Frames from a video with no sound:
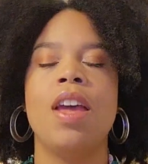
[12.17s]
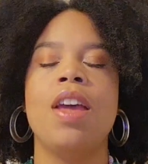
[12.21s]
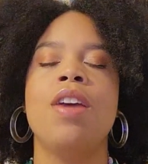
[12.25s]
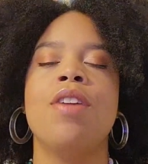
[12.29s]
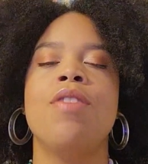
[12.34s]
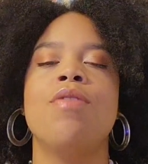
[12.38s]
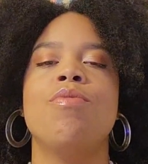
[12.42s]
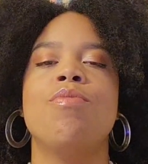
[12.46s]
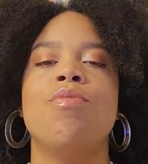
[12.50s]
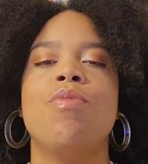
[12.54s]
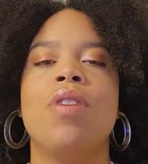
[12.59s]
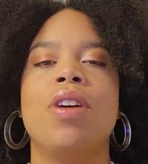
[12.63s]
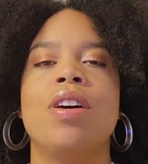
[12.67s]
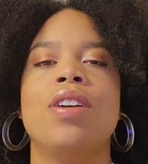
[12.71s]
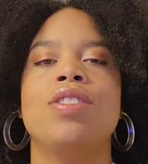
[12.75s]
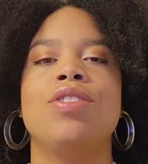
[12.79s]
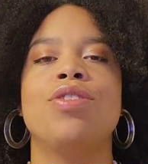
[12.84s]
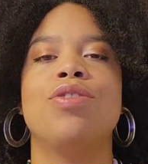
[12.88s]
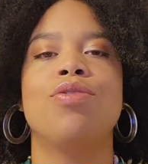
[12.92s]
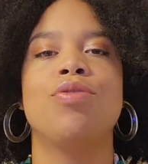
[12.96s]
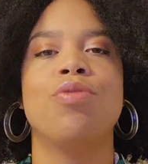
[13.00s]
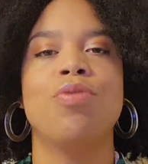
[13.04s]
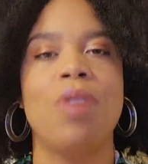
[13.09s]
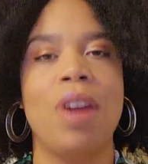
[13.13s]
It
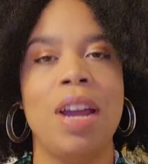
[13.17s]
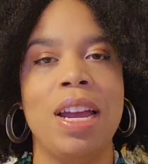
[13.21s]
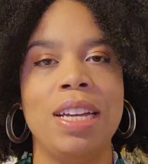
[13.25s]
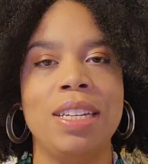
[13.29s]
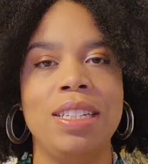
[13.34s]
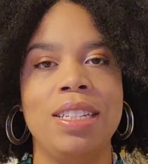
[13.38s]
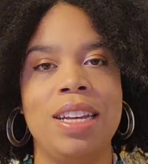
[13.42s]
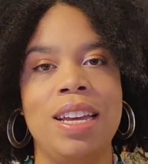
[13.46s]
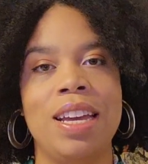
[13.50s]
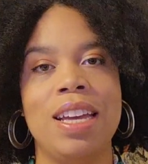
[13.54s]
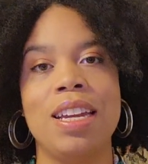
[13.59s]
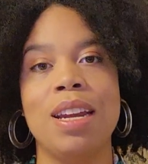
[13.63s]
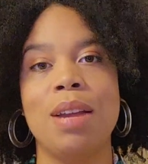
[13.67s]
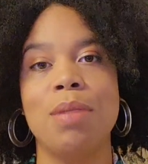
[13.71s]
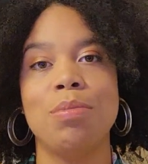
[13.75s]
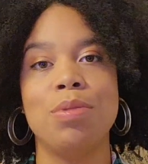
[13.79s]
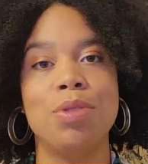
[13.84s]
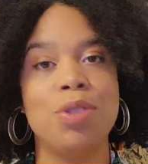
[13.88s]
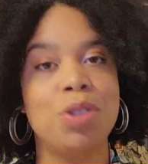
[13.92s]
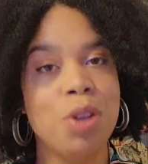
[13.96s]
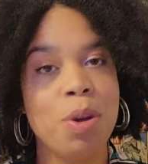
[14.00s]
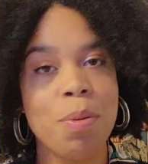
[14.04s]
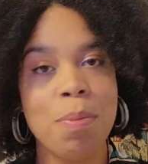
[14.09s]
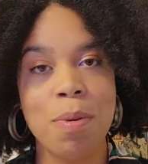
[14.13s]
was crazy and I'm
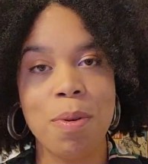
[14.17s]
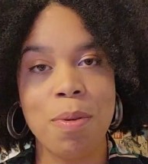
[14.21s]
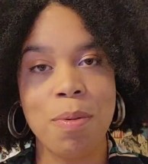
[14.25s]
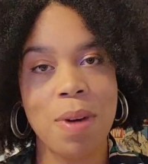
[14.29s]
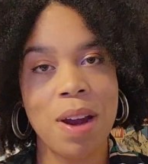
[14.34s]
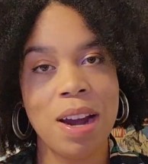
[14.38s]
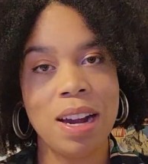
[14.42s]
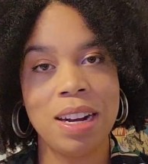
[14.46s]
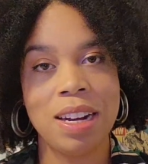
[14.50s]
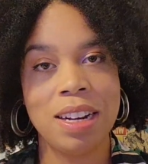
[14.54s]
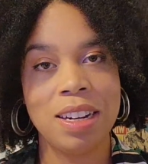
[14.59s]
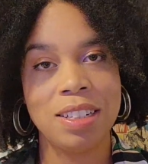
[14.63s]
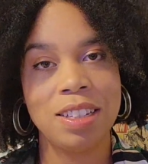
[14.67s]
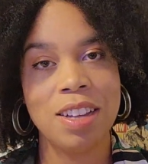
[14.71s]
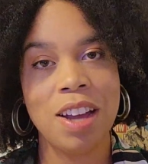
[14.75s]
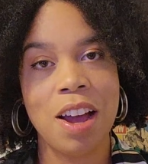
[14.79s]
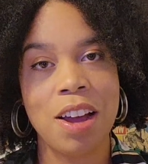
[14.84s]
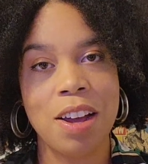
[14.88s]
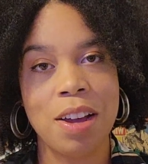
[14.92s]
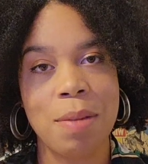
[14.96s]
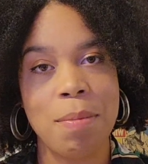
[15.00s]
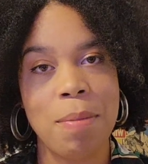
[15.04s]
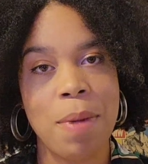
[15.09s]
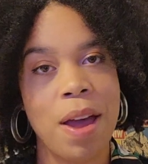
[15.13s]
super ready to
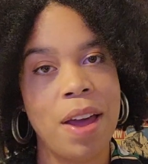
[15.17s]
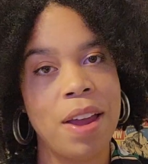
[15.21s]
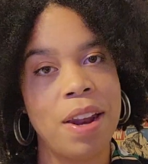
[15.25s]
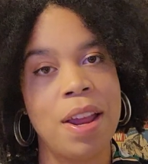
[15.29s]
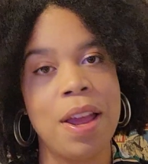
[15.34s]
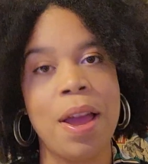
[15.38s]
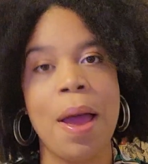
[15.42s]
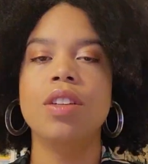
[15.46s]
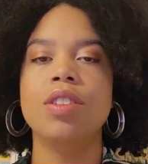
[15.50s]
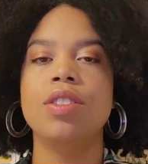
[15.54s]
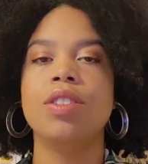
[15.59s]
talk about it.